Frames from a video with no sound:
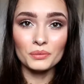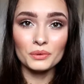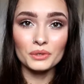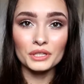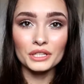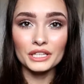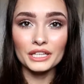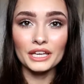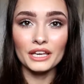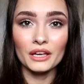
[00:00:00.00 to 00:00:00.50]

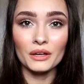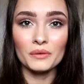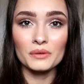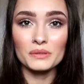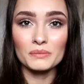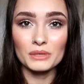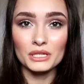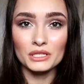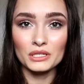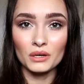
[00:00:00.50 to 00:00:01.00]
really
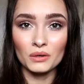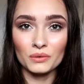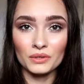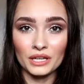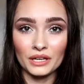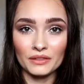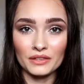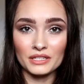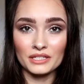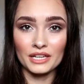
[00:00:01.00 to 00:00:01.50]
helps me tone
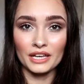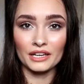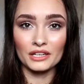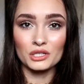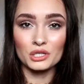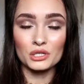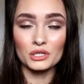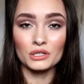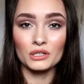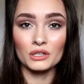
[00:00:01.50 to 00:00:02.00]
down the
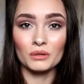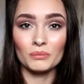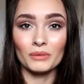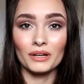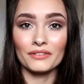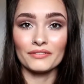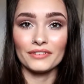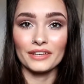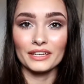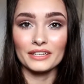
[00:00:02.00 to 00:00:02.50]
texture on
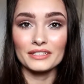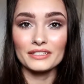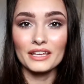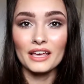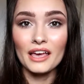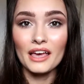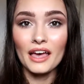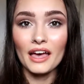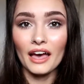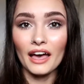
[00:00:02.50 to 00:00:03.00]
my face.
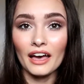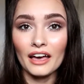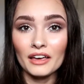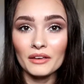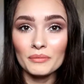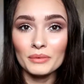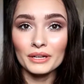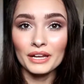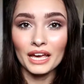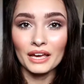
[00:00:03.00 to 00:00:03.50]

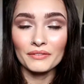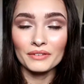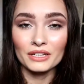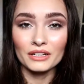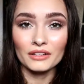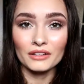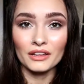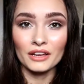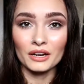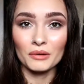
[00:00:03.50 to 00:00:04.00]
I've been having
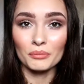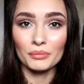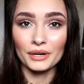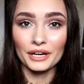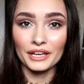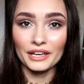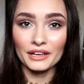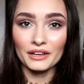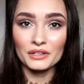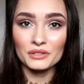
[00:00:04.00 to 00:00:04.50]
a lot of
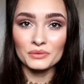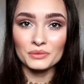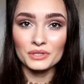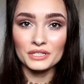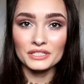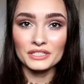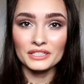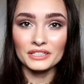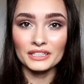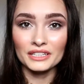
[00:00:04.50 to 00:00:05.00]
breakouts
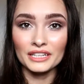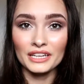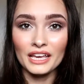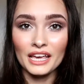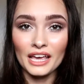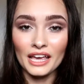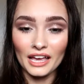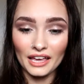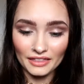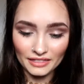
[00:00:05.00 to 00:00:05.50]
recently,
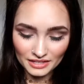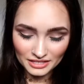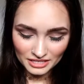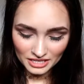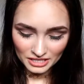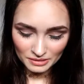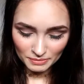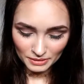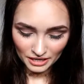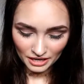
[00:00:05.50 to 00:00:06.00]
and this
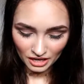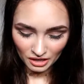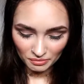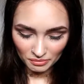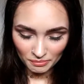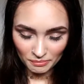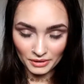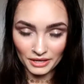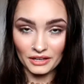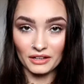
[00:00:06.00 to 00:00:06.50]
has been
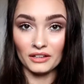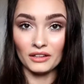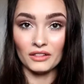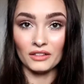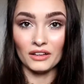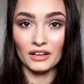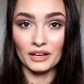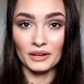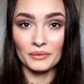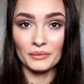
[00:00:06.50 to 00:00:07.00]
helping me a
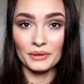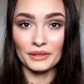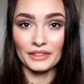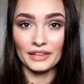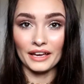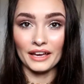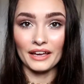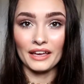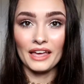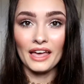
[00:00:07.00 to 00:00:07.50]
lot with
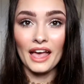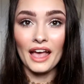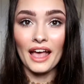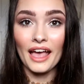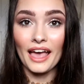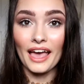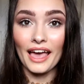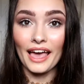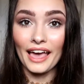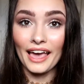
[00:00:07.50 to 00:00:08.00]
that.
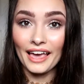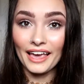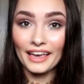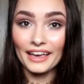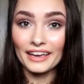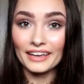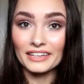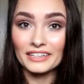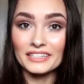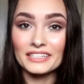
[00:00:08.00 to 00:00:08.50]

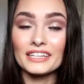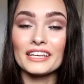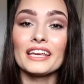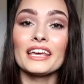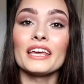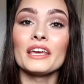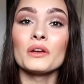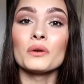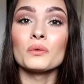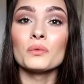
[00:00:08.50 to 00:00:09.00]
And
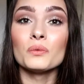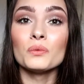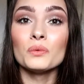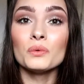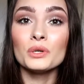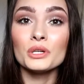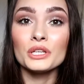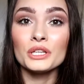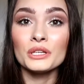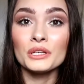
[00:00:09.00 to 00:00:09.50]
it
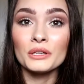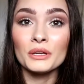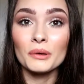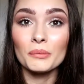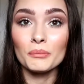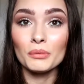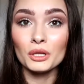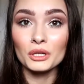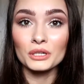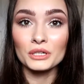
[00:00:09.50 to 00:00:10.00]
really
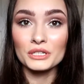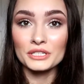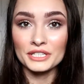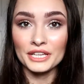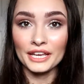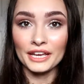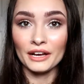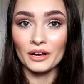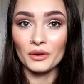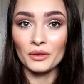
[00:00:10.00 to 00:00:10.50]
blurs
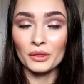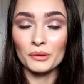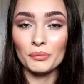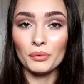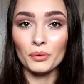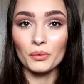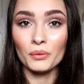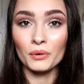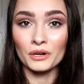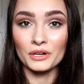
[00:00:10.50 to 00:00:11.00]
out the
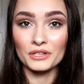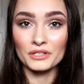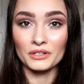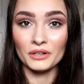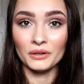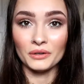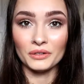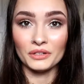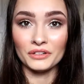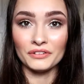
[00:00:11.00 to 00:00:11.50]
pores
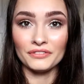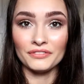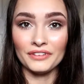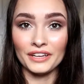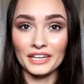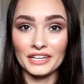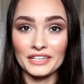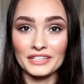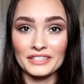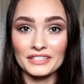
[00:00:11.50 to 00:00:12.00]
on your
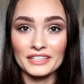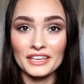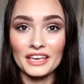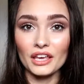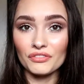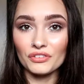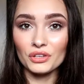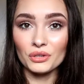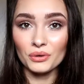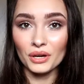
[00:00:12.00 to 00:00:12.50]
face.
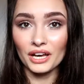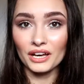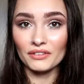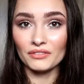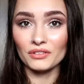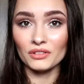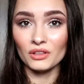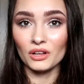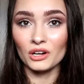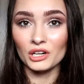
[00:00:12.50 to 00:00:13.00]
If you have
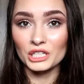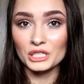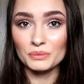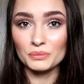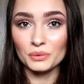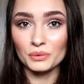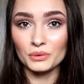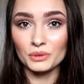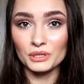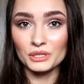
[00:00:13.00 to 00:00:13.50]
large
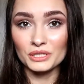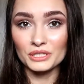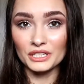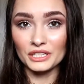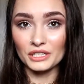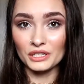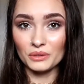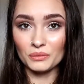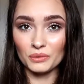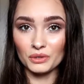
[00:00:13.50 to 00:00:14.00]
pores
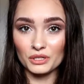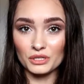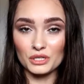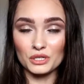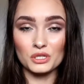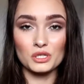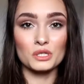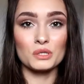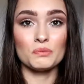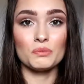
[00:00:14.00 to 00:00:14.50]
and you want to
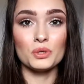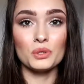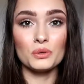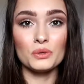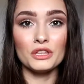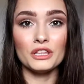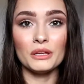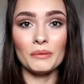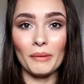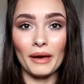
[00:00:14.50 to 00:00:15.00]

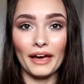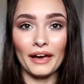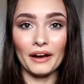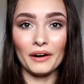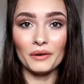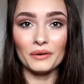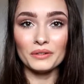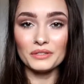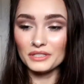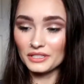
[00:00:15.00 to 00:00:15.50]
smooth them
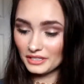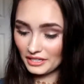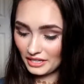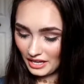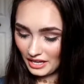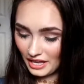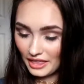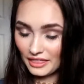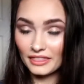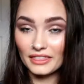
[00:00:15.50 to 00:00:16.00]
out,
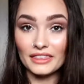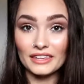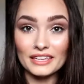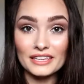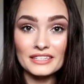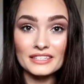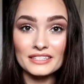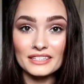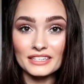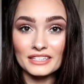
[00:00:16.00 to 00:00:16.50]

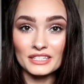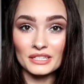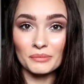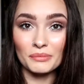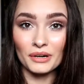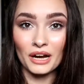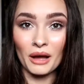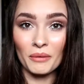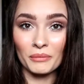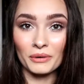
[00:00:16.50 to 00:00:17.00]
this is the
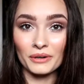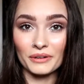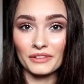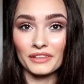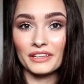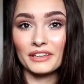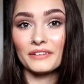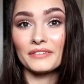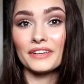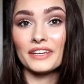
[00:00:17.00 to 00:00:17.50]
primer
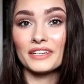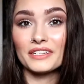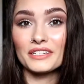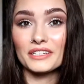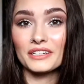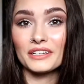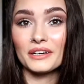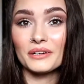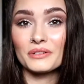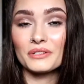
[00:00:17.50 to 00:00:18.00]
that you need to
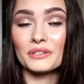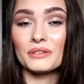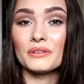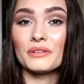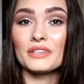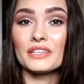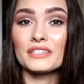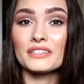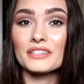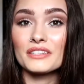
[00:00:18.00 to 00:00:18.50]
go to.
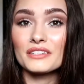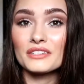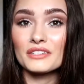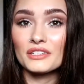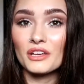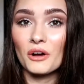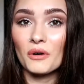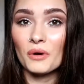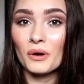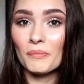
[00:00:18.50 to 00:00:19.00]
This is
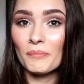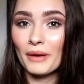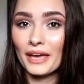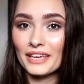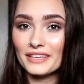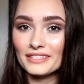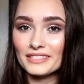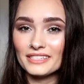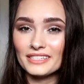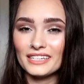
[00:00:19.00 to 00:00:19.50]
so
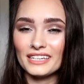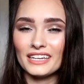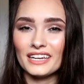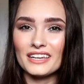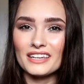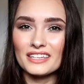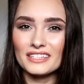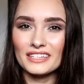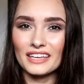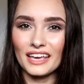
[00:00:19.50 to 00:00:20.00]
amazing, and it
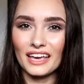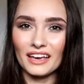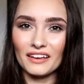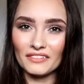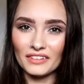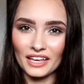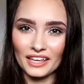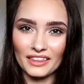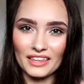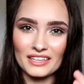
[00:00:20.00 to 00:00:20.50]
doesn't have
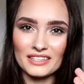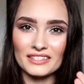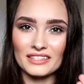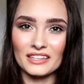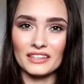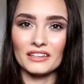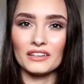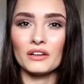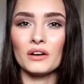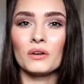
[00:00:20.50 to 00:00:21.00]
like that
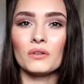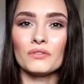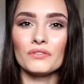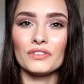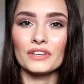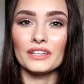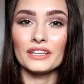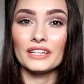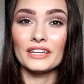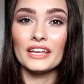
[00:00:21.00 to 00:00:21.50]
silicone
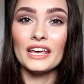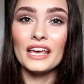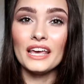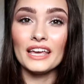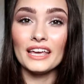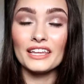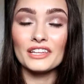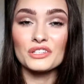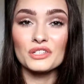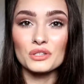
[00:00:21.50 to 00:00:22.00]
feeling.
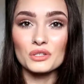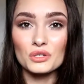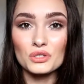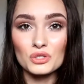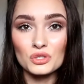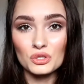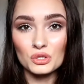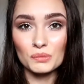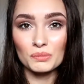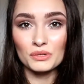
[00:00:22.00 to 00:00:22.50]
It's
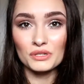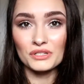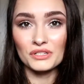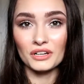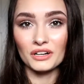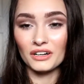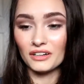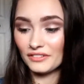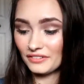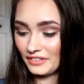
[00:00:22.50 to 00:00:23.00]
super
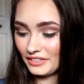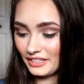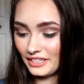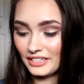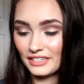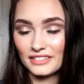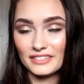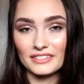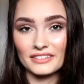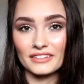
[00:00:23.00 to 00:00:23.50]
soft.
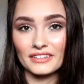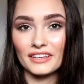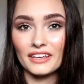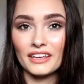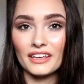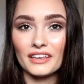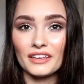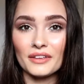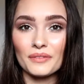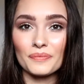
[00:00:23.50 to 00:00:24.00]

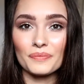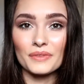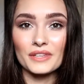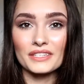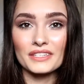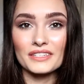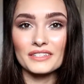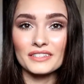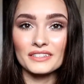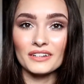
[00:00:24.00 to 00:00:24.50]
This
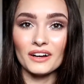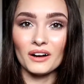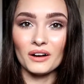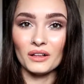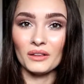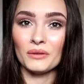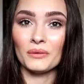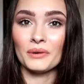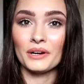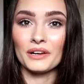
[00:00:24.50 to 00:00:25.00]
is an
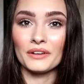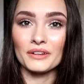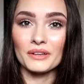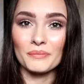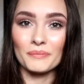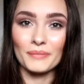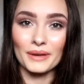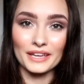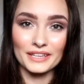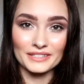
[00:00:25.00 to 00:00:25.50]
all-around
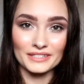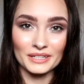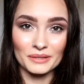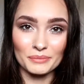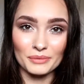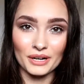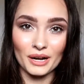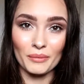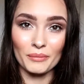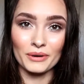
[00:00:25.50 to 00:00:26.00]
amazing
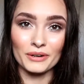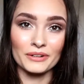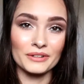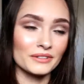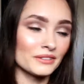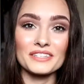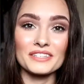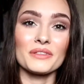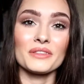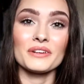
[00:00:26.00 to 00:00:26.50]
primer.
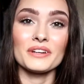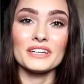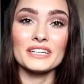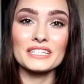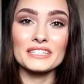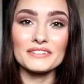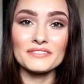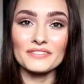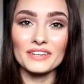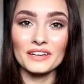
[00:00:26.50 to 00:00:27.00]
So there
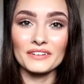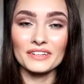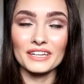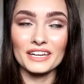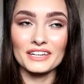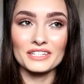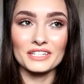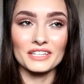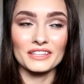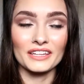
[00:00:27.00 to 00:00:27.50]
is a
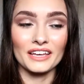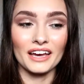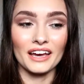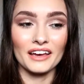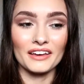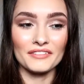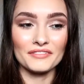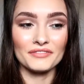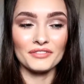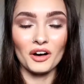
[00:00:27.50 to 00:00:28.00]
foundation that I
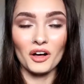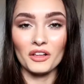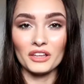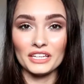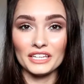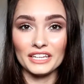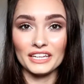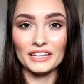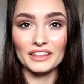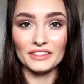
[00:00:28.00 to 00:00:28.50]
have
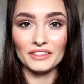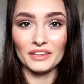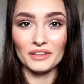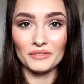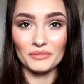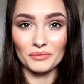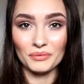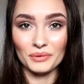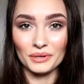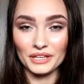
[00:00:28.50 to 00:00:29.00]
fallen in
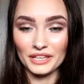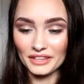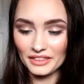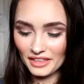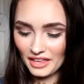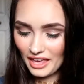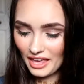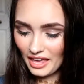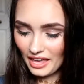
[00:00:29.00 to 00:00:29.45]
love with.